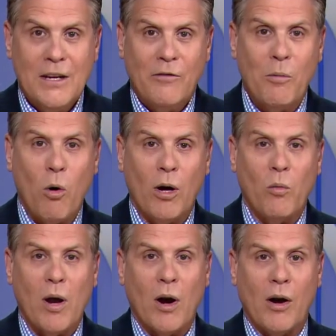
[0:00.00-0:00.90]
For more on
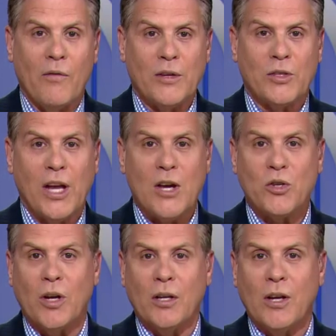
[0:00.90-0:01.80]
what our
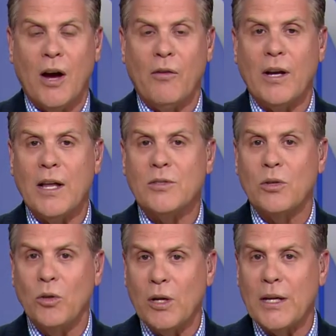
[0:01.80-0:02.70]
investigation uncovered and to
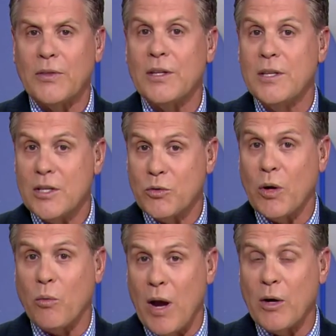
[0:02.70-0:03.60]
look at the
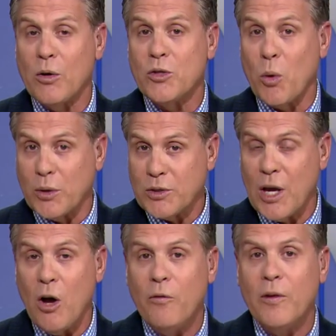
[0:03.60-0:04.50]
district records
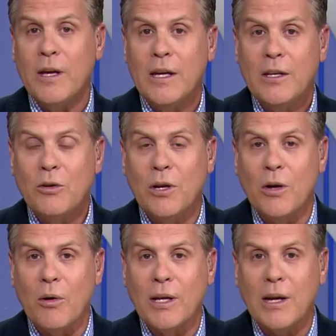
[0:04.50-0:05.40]
yourself, you can
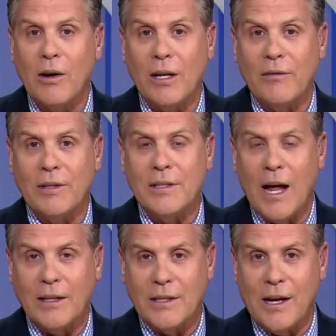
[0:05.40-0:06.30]
go to
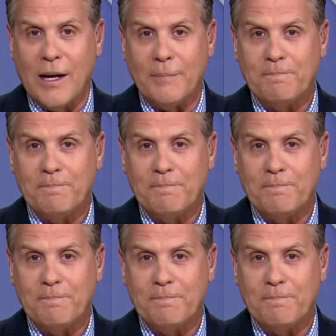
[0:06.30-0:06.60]
kare11.com.